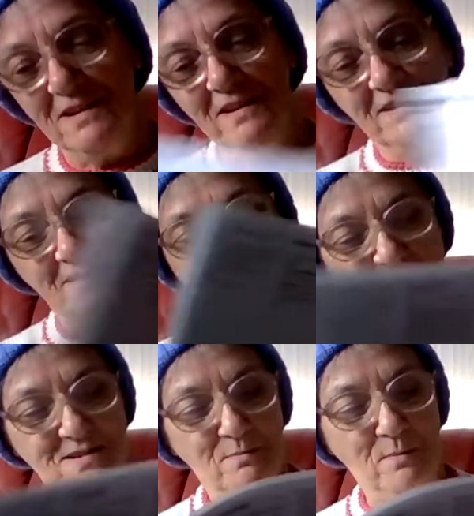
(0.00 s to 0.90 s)
Where is the
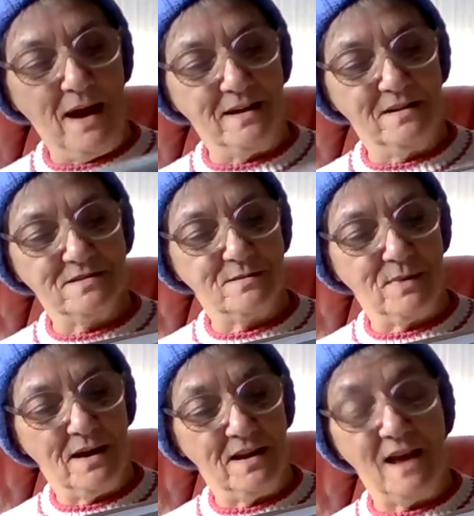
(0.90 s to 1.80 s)
pattern? Is the pattern?
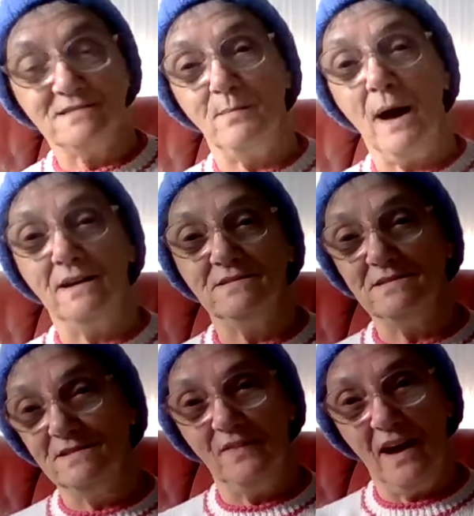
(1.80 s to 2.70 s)
Yes, the pattern says
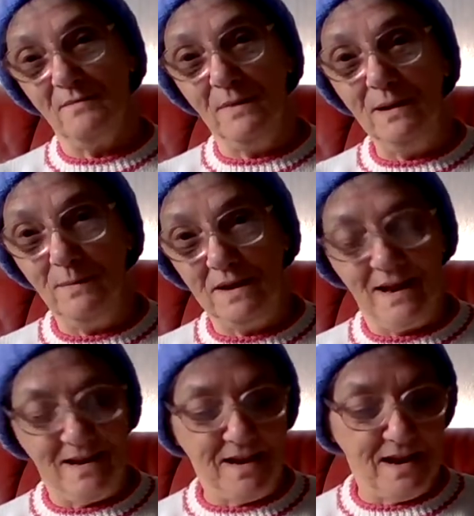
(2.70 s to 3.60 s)
5 millimeter
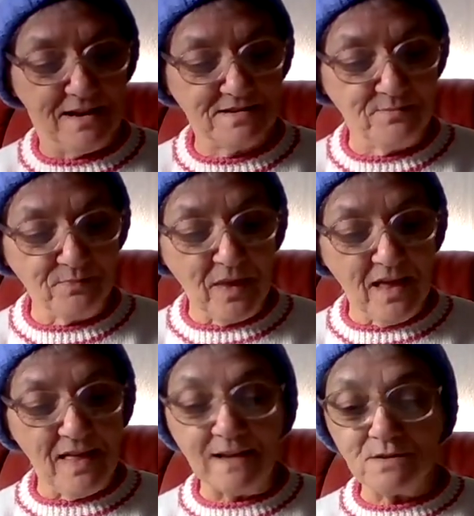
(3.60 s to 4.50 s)
needles.
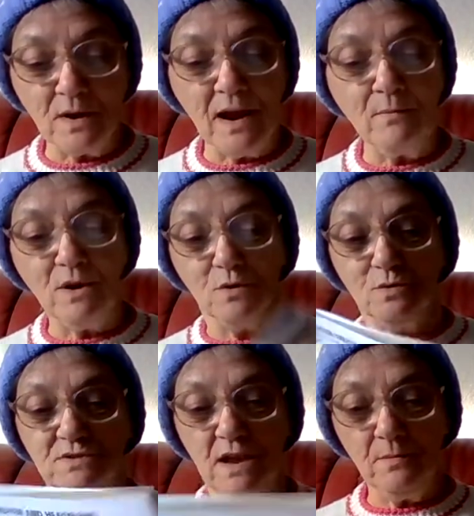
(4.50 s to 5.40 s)
That's what I'm
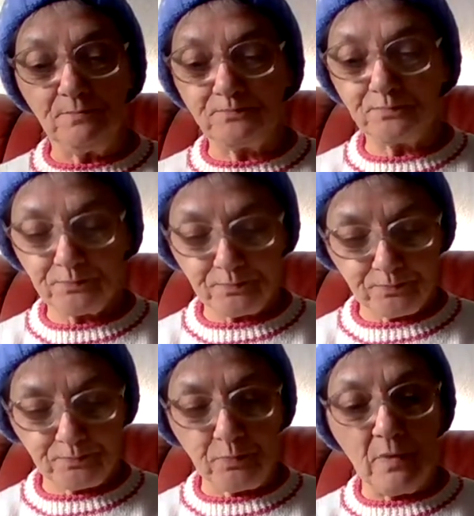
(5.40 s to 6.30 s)
using.
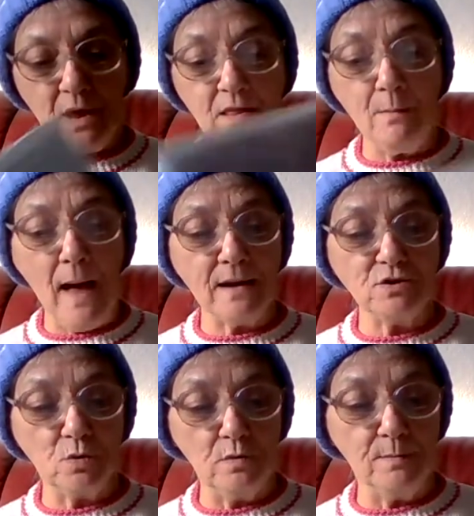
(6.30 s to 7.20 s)
And the back
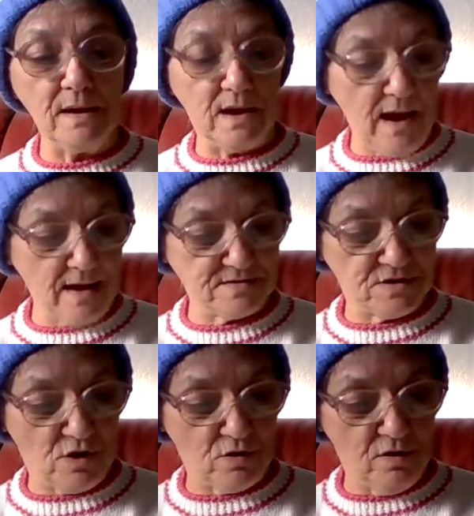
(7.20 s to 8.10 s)
told me to cast
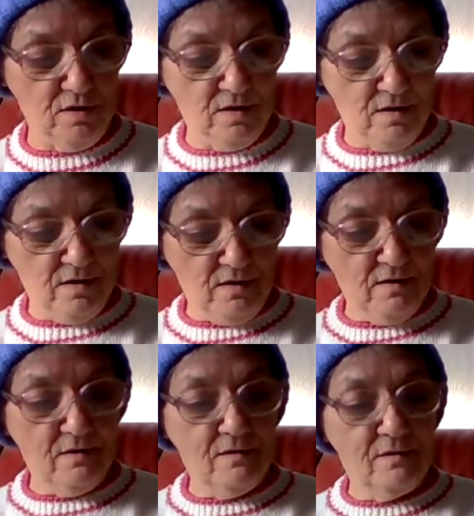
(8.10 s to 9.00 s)
on.
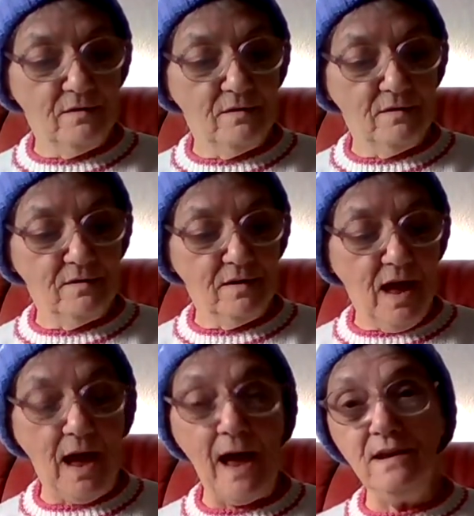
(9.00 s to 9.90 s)

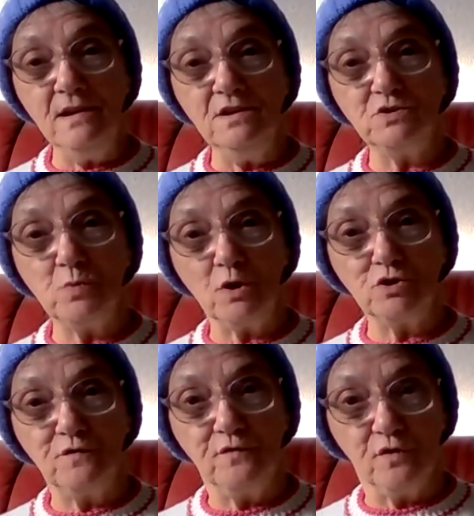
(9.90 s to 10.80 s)
I did a swatch
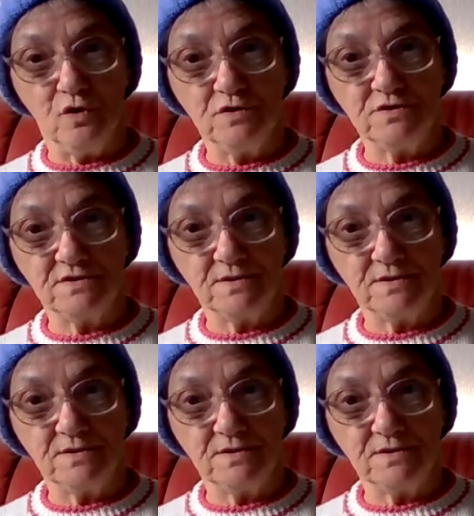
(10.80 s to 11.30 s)
first,